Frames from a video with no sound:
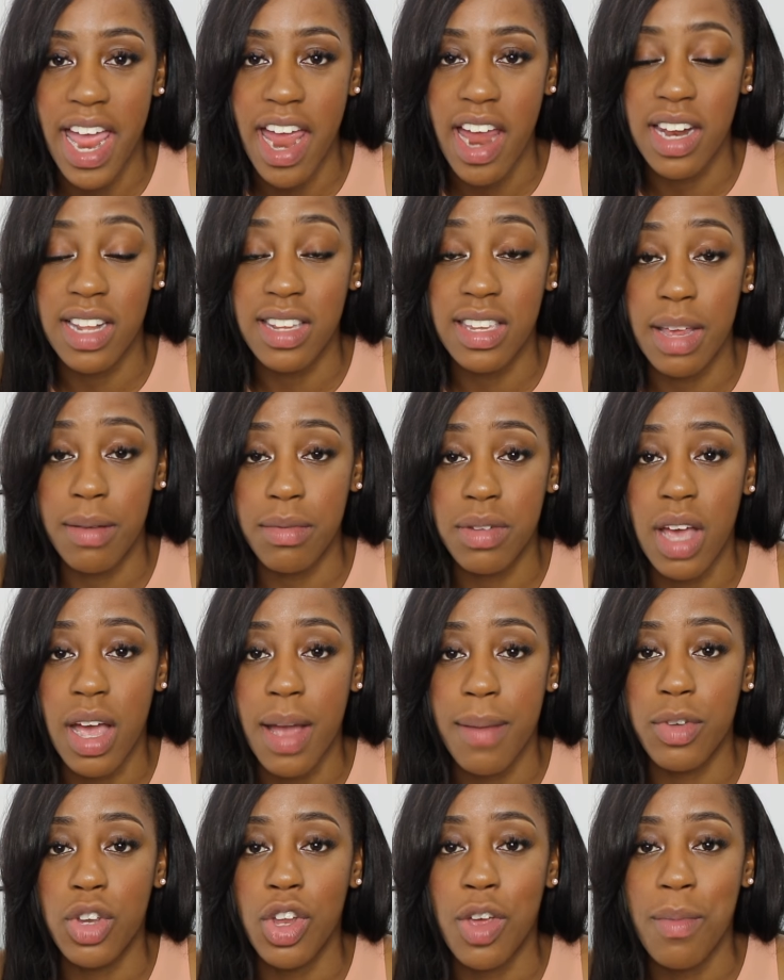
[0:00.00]
hair at the same
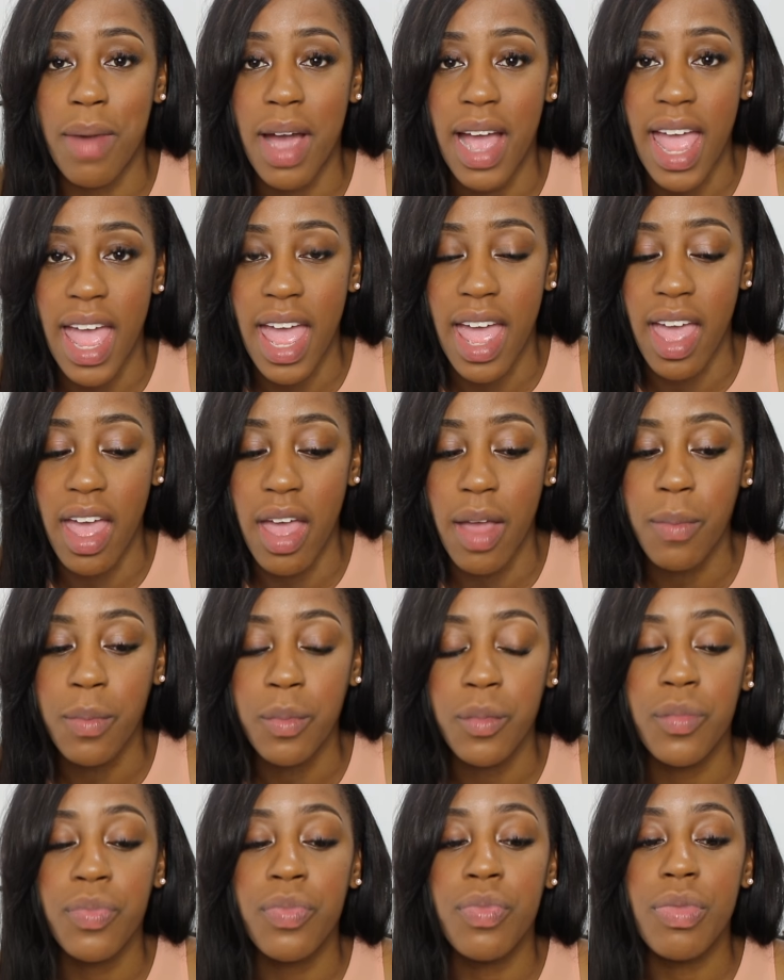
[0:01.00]
time doing my hair,
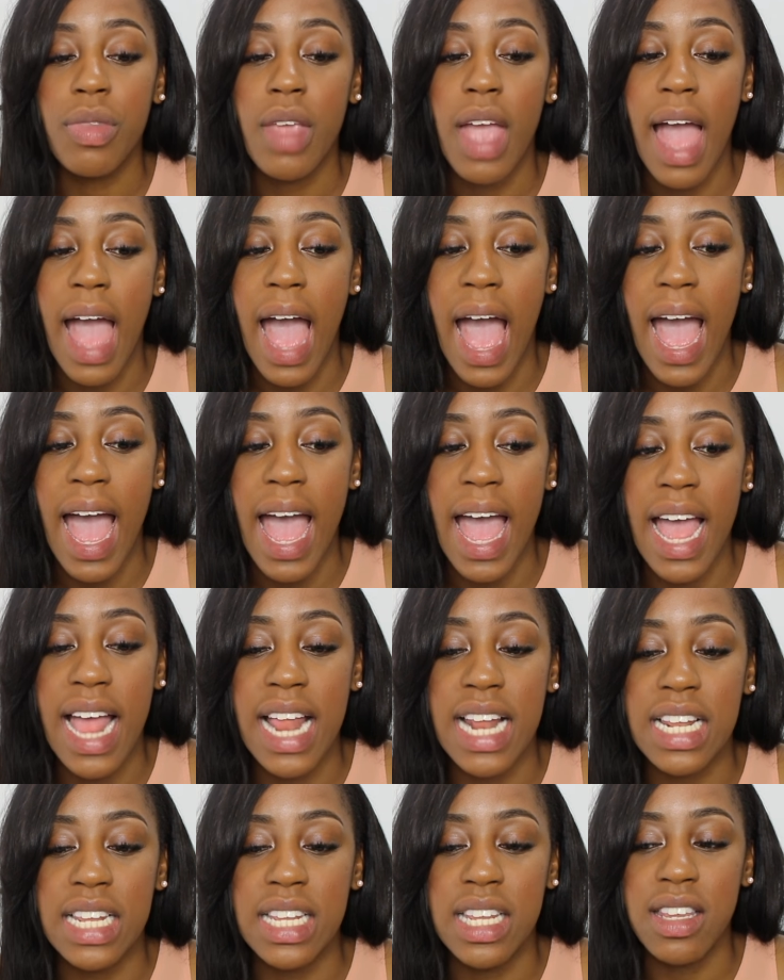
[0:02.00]

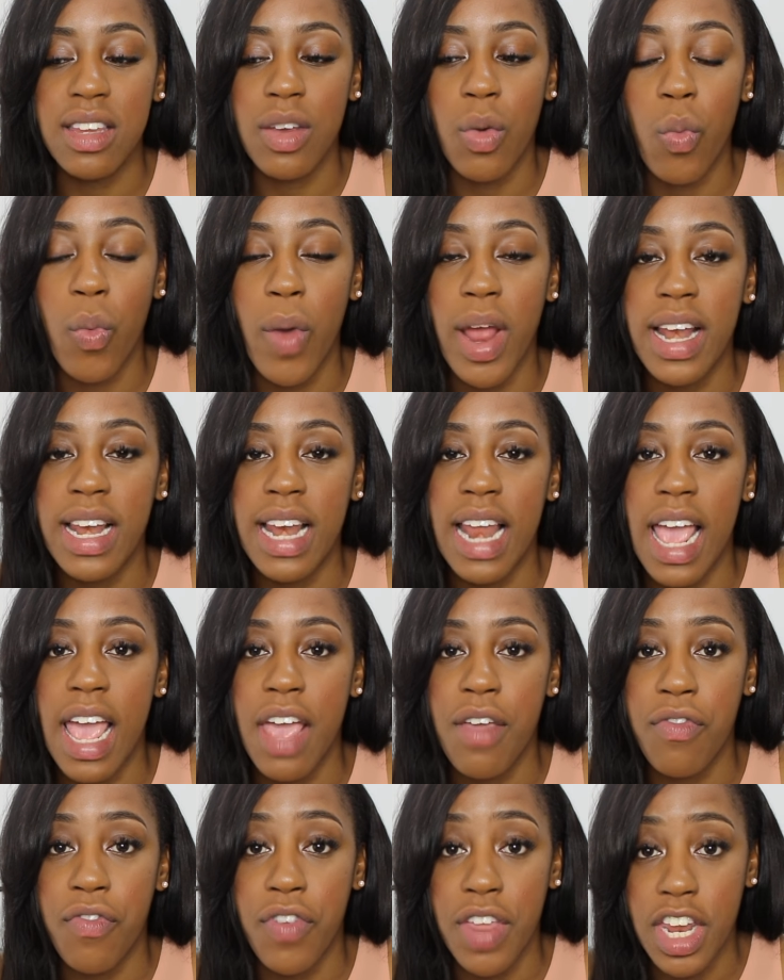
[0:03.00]
and when
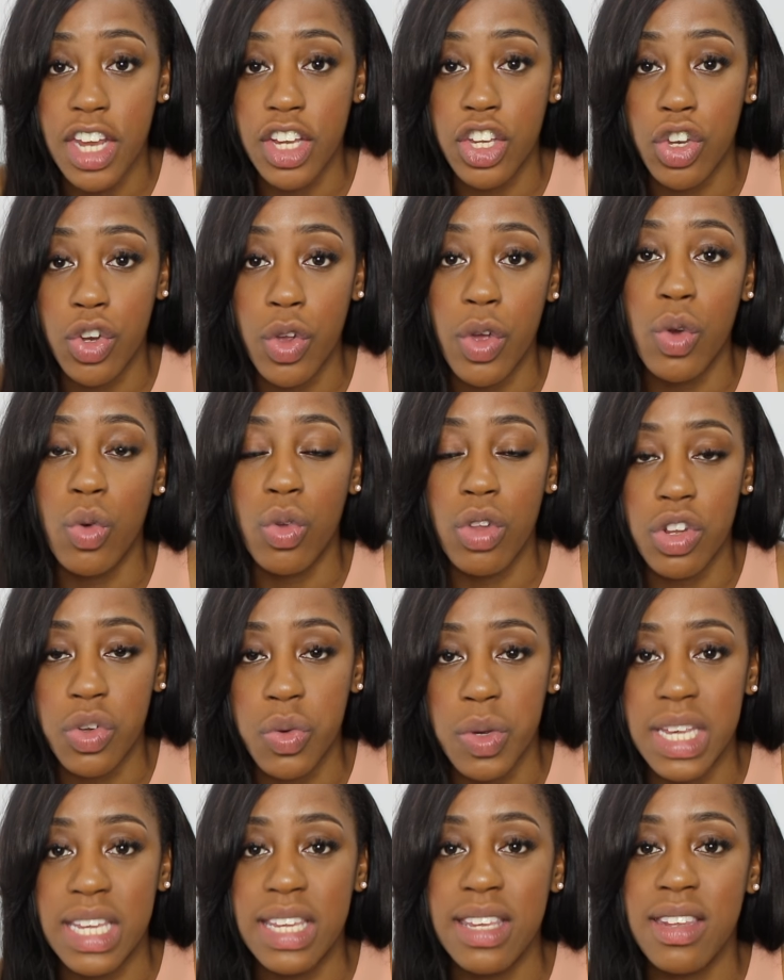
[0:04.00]
they finished doing all the
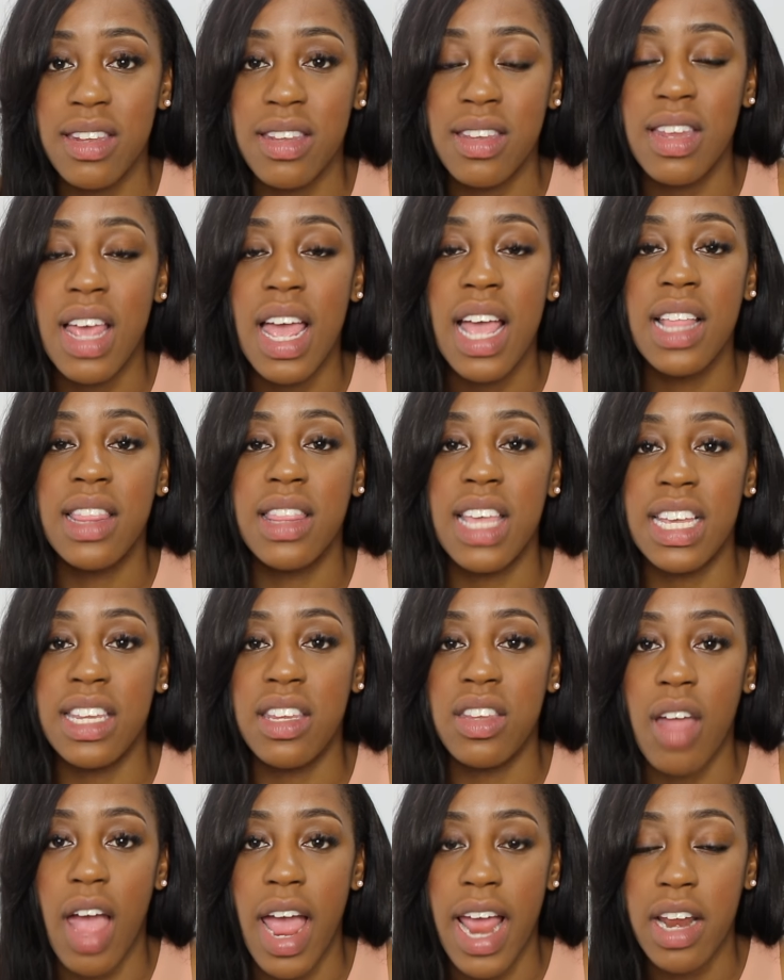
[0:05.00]
twists, they
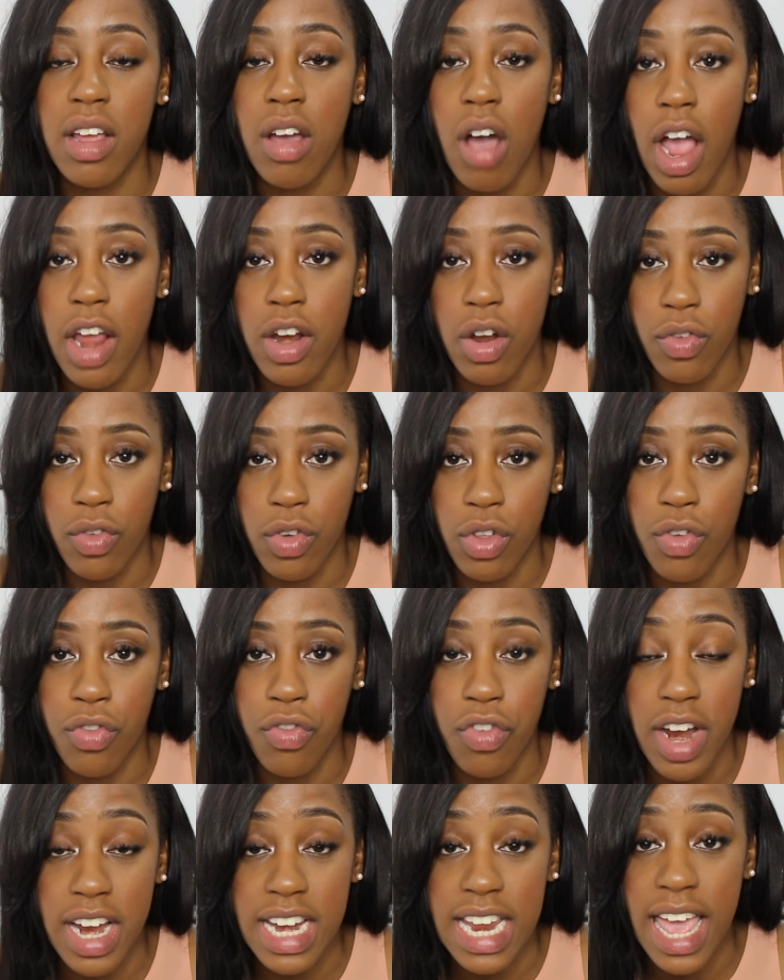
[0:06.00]
started cutting off all the
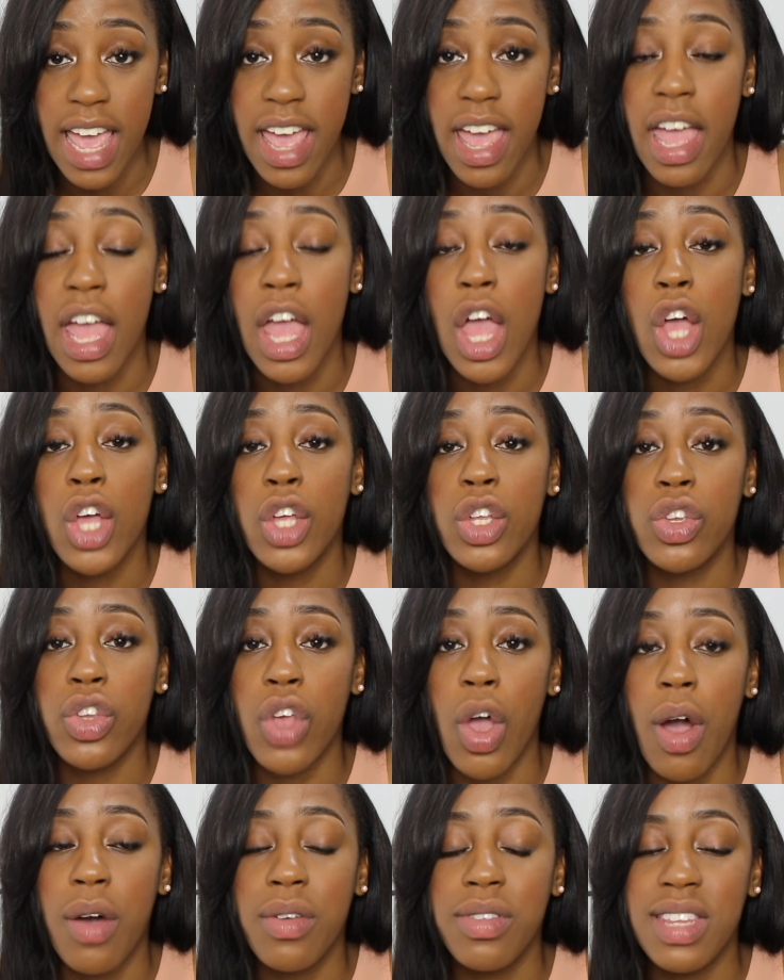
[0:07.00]
frayed hair.
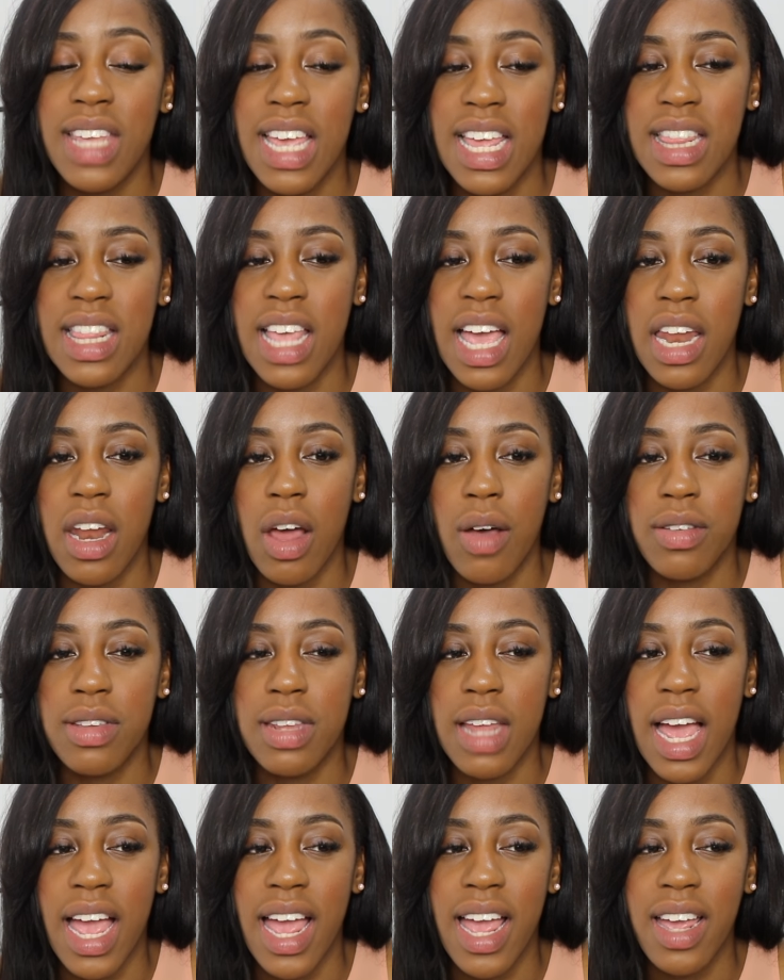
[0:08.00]
So I was sitting there and I
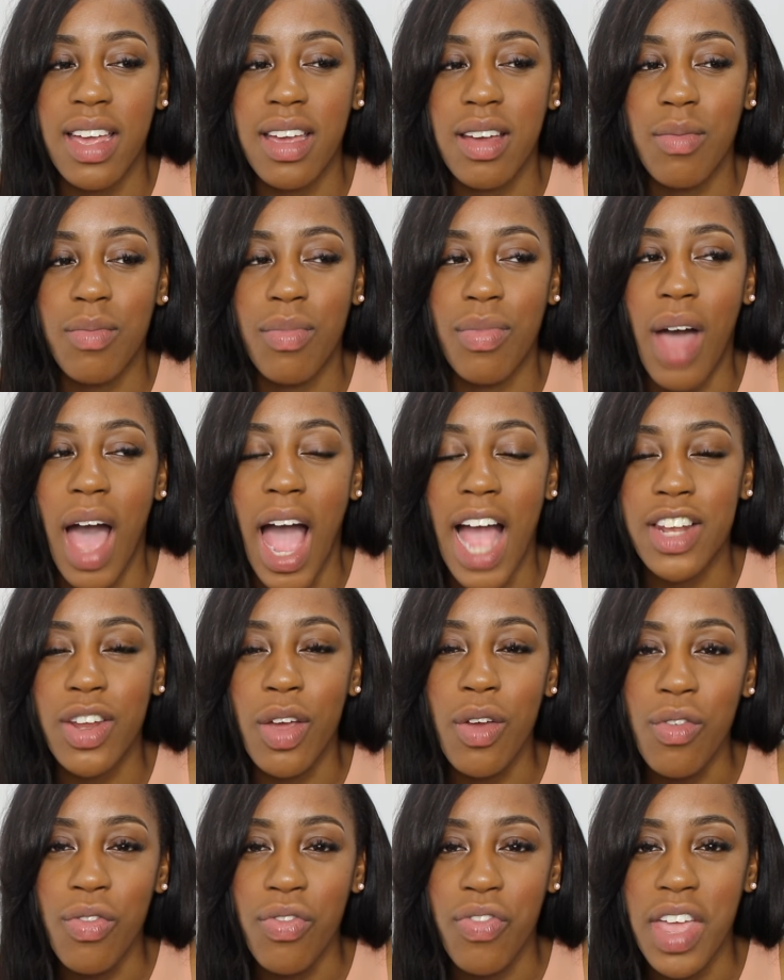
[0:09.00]
was like, I
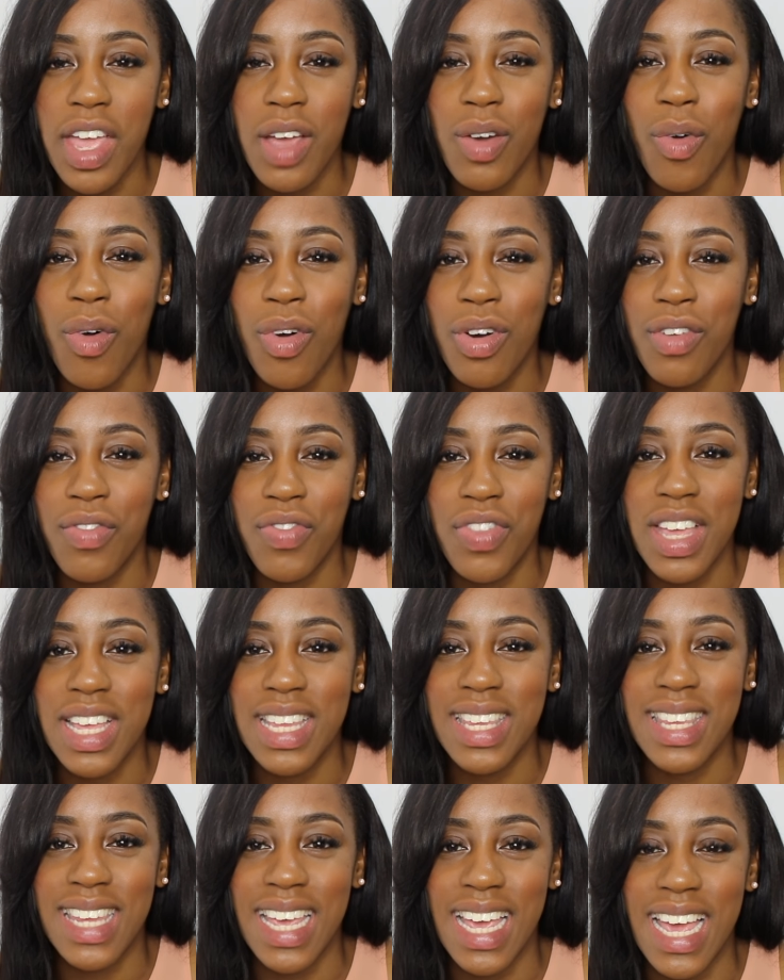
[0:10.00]
don't think all of
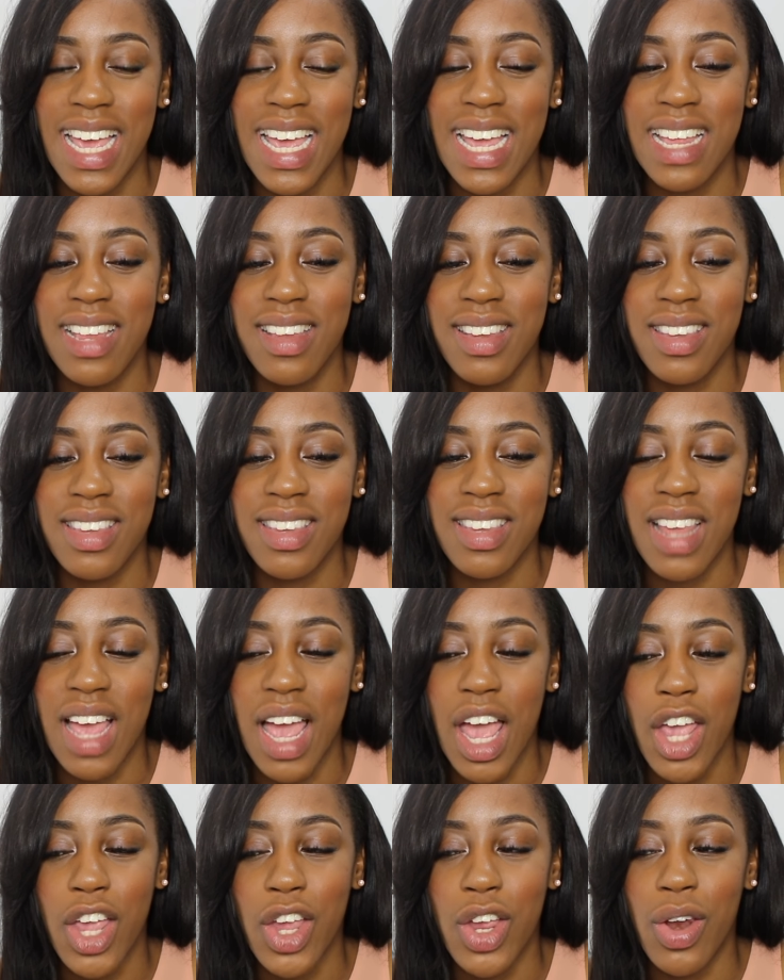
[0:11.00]
this is,
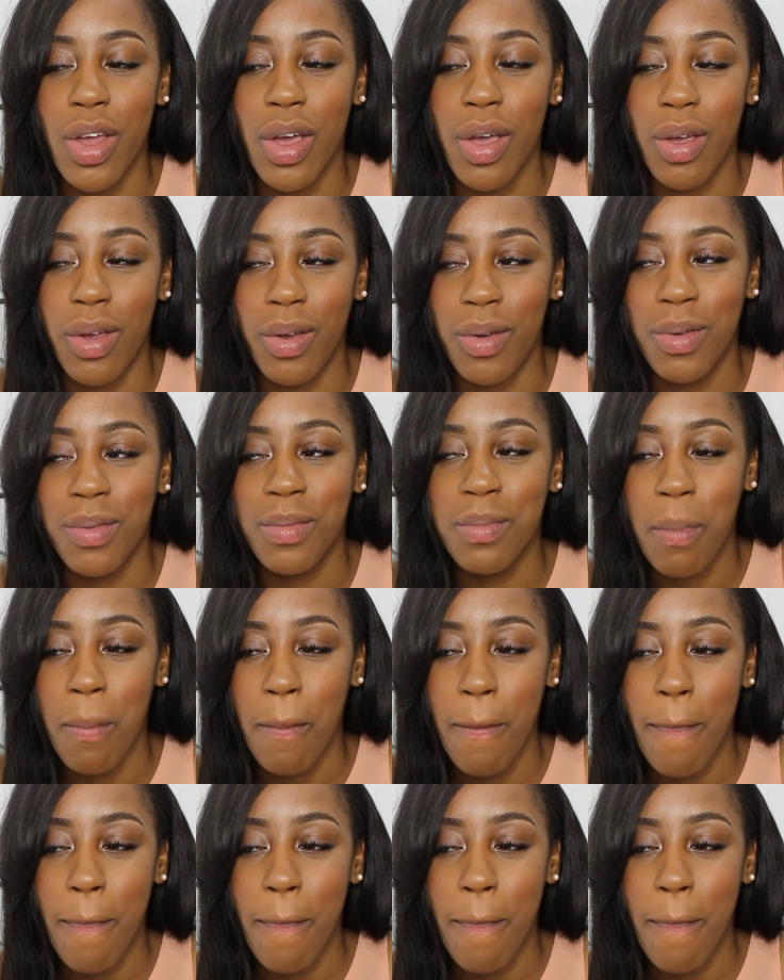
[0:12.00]
you know,